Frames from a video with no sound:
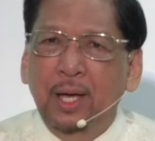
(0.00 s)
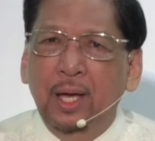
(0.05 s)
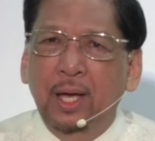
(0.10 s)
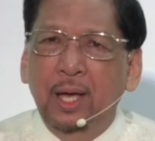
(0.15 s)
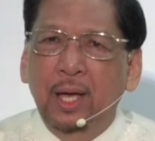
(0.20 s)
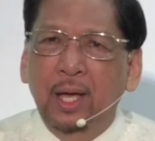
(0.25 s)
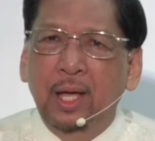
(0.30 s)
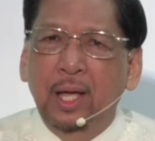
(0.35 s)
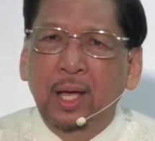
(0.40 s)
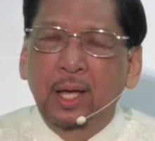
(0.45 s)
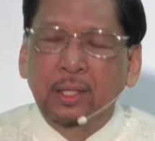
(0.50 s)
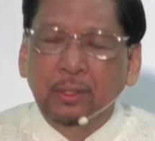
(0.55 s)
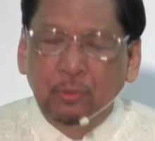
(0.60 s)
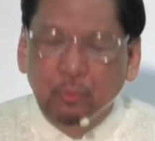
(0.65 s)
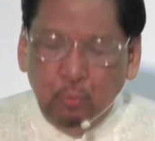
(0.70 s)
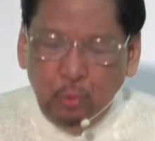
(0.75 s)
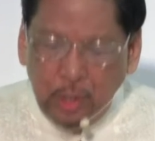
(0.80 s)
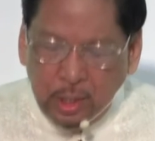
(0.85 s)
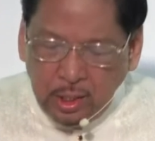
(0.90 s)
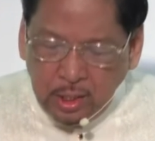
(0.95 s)
A- and
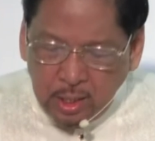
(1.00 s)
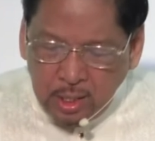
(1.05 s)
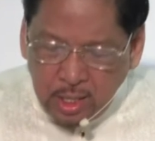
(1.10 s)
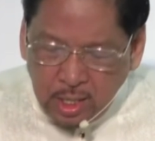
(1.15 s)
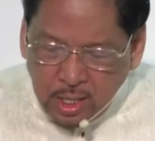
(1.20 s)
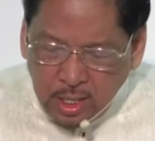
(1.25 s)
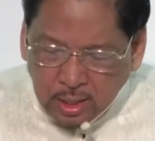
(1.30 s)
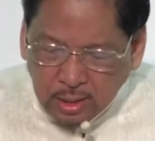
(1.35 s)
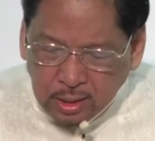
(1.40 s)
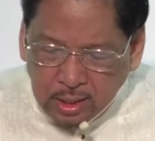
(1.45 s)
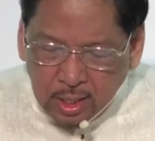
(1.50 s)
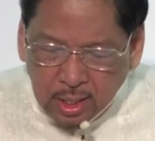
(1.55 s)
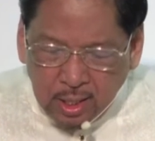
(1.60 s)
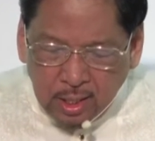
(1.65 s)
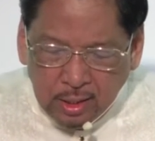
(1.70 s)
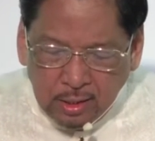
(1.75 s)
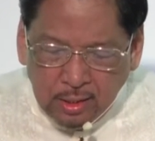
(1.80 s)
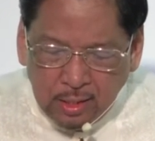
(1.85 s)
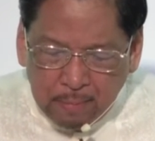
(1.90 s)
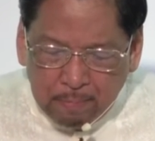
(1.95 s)
we need
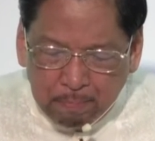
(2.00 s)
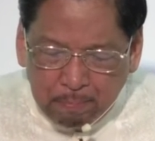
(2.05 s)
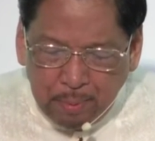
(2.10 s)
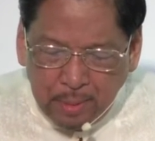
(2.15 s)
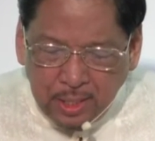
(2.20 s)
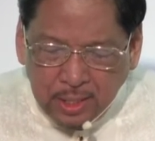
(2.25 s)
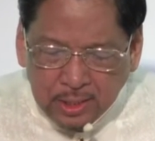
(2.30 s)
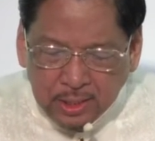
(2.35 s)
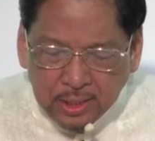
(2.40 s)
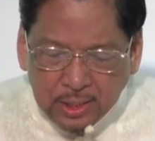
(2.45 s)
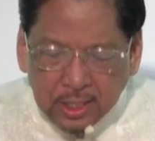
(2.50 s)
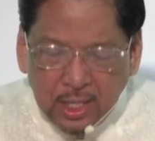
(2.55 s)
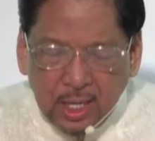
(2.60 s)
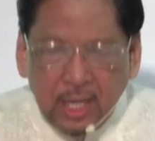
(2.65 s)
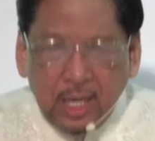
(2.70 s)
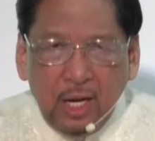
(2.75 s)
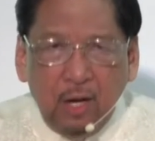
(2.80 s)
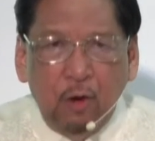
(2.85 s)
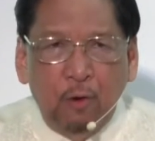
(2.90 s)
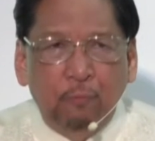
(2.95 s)
the peace
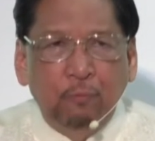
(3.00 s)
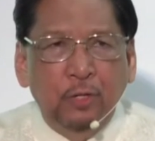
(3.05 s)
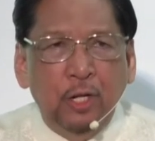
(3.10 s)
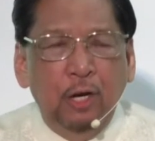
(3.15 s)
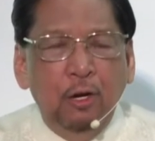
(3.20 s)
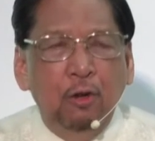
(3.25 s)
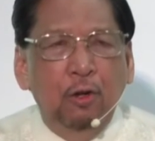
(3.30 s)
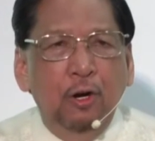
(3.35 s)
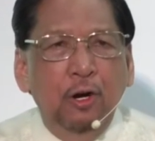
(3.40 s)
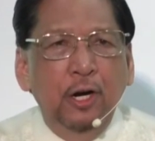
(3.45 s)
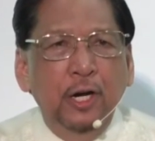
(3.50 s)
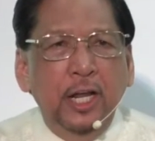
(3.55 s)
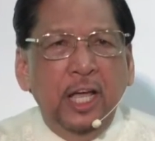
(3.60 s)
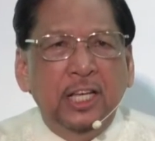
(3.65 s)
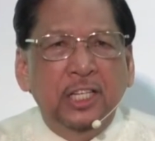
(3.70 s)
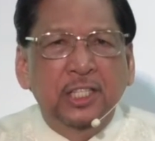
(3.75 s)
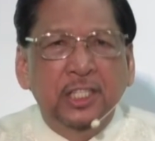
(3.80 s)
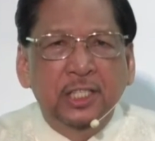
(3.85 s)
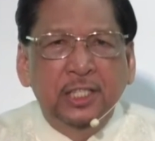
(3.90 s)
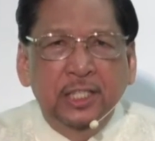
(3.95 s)
of the Lord
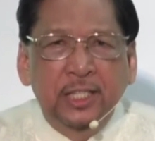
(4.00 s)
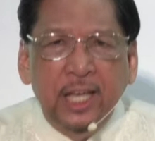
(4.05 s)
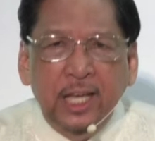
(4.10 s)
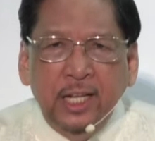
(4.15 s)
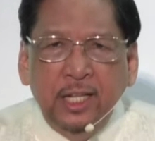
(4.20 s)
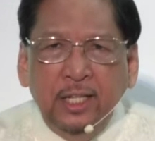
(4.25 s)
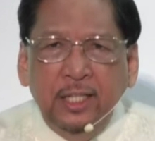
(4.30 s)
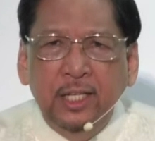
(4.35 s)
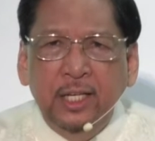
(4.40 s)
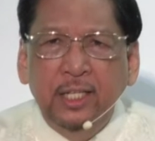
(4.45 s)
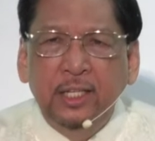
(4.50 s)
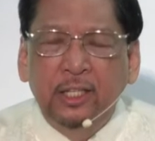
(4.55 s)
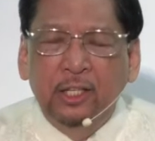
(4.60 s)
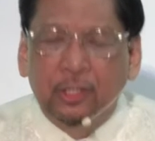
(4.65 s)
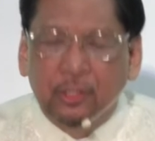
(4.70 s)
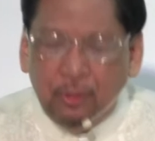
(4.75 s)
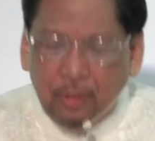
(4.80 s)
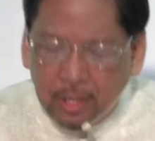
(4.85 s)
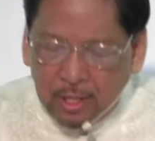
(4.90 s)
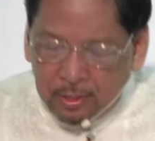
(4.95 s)
extended
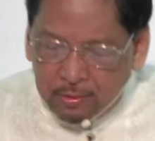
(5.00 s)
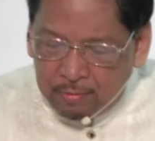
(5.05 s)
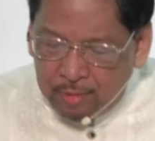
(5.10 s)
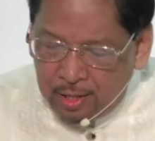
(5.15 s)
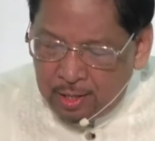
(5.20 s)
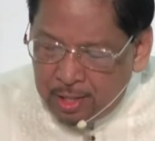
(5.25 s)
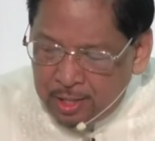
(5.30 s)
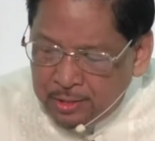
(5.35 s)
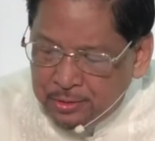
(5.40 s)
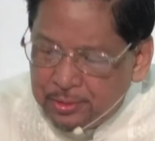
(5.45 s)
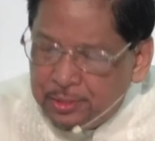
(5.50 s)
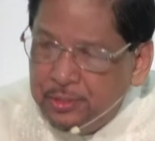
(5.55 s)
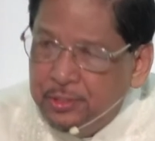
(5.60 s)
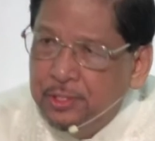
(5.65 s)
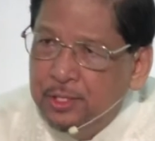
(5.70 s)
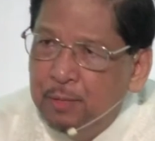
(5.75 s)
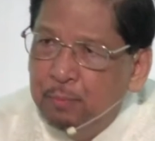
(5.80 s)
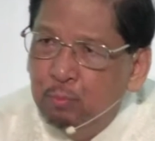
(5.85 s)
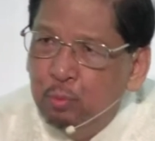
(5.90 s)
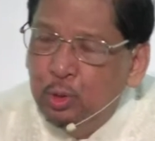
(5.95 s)
to our
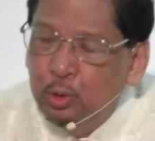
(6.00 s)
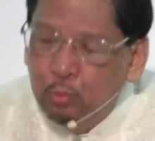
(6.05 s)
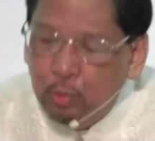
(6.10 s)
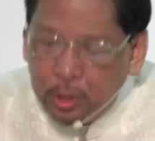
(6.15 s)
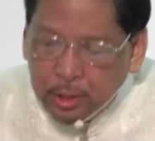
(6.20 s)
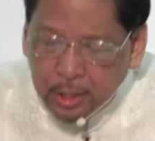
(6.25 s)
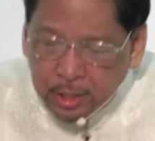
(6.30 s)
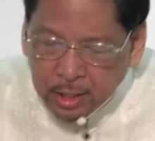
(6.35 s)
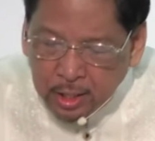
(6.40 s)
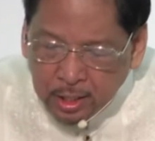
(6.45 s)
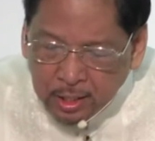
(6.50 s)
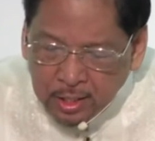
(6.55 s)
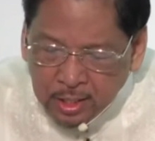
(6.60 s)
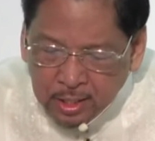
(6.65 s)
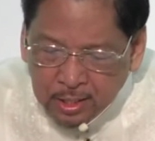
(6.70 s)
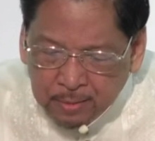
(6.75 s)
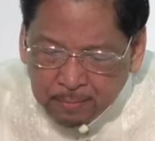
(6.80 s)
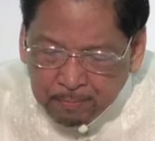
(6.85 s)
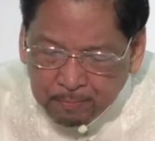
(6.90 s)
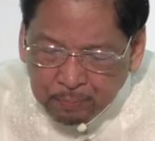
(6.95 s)
relationship with one
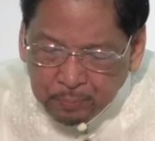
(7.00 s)
another.